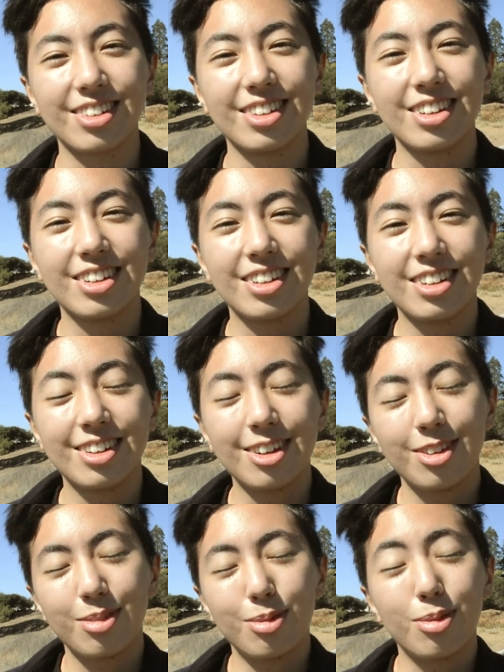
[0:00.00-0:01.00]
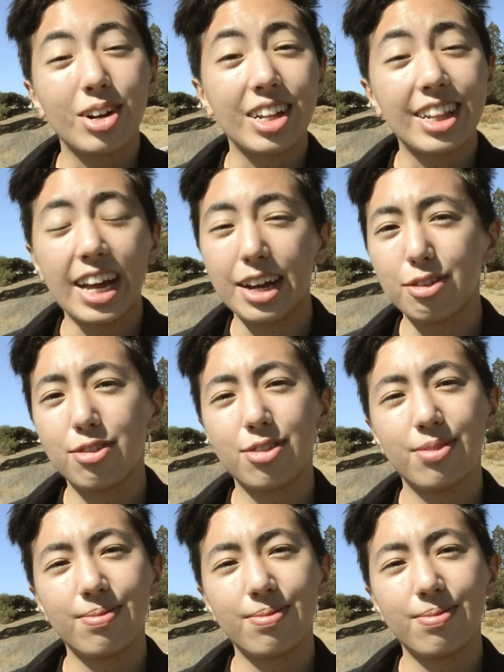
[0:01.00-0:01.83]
What a life.